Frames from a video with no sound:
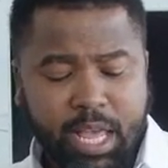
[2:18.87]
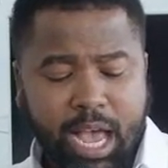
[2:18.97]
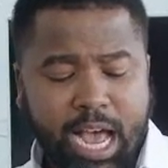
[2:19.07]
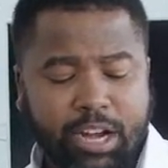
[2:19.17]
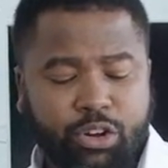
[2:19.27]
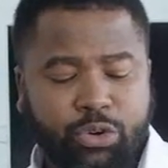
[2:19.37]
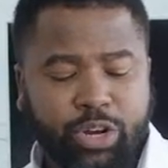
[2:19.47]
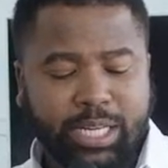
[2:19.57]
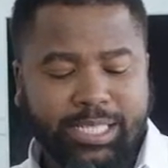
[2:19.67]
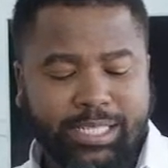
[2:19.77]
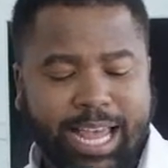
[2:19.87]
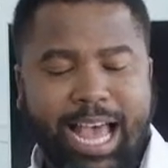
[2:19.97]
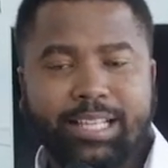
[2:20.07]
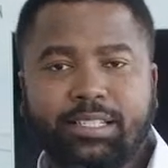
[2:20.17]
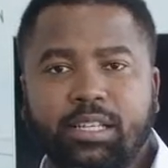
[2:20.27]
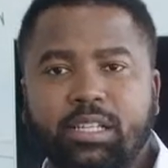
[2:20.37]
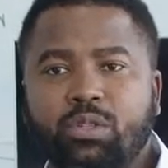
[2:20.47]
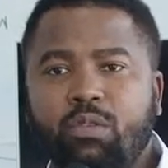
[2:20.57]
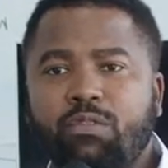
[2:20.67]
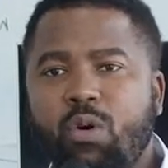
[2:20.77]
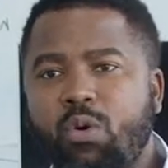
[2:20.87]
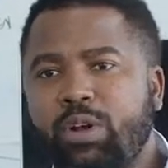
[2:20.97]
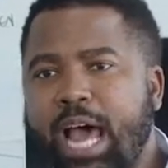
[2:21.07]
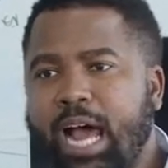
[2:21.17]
and create a sense of order.